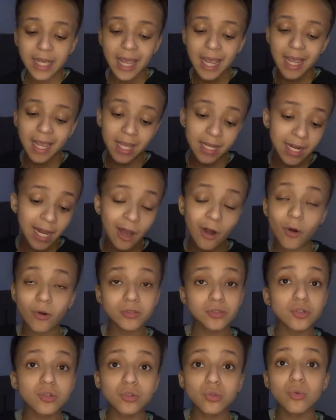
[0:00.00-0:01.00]
And I
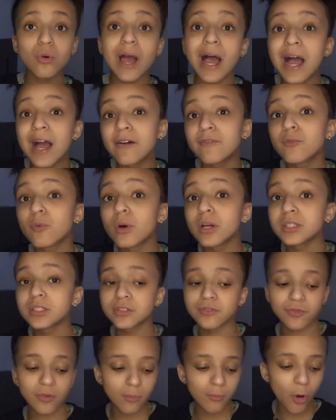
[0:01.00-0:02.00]
also do have ones
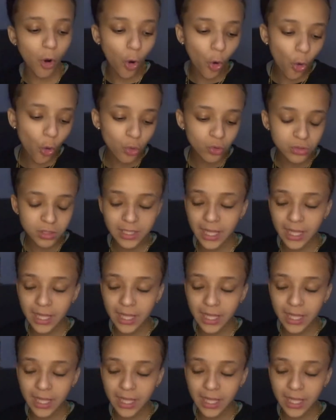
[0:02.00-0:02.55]
from old,